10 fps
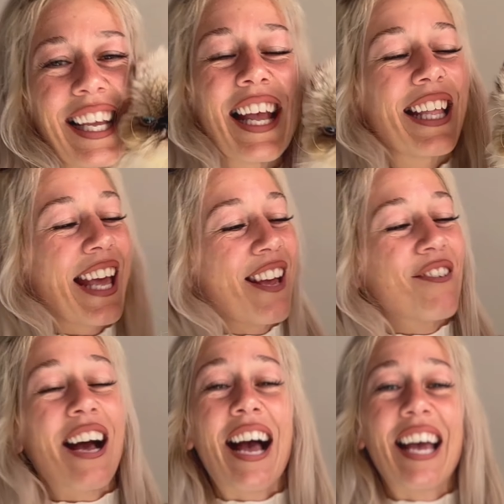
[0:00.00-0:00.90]
Thank you,
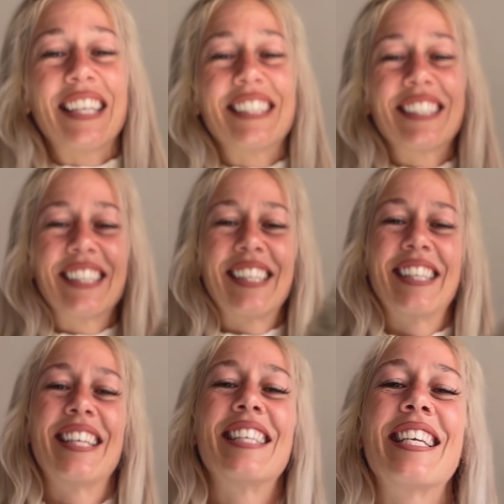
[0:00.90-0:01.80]
guys.
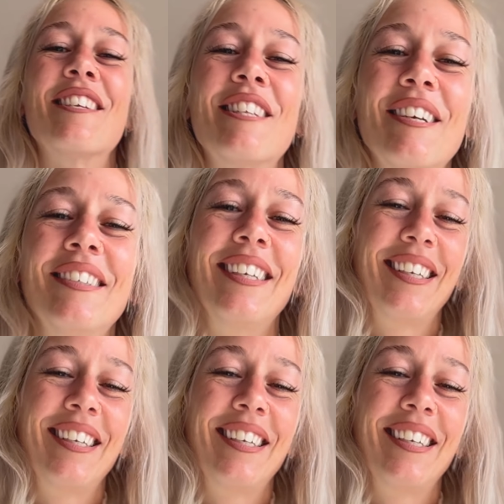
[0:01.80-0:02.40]
See you soon.